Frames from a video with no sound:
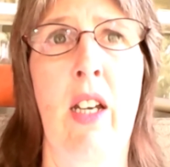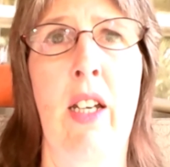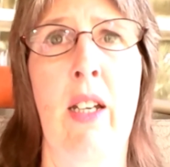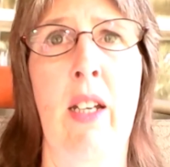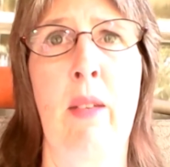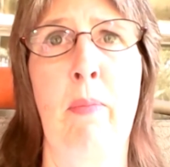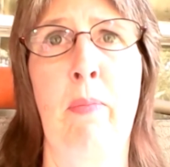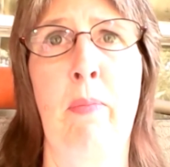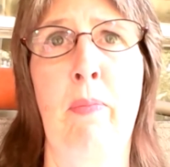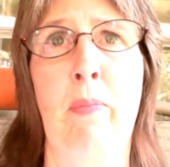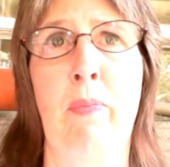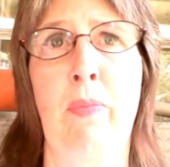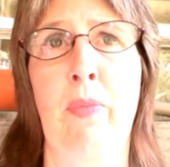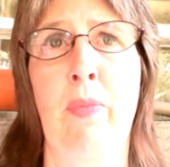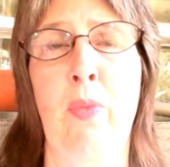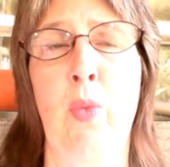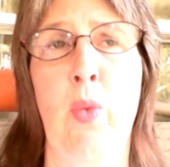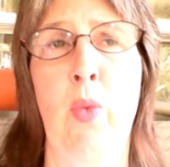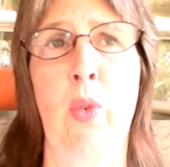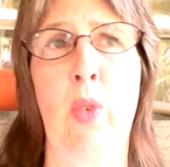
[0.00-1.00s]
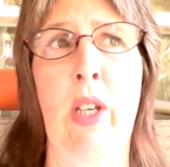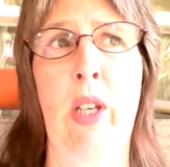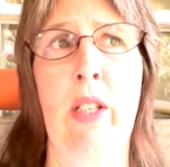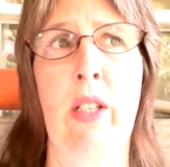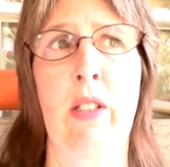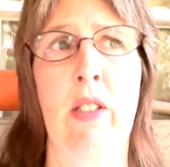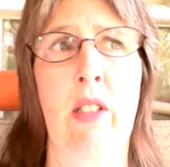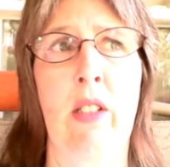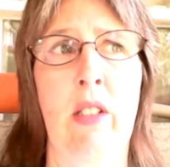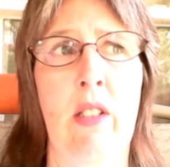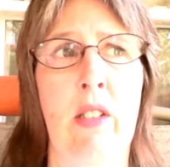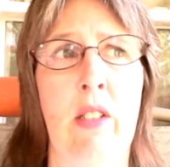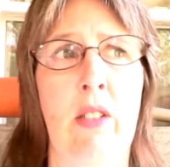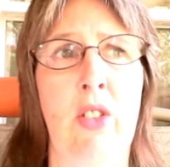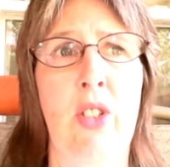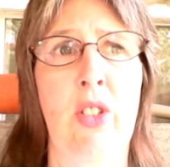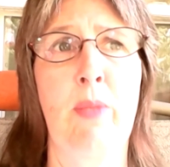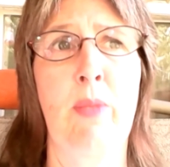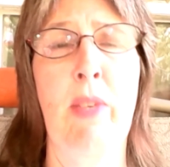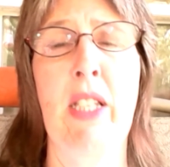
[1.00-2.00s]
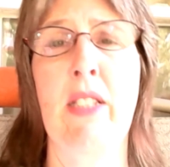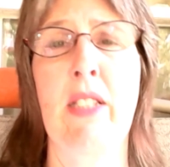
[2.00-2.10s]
It just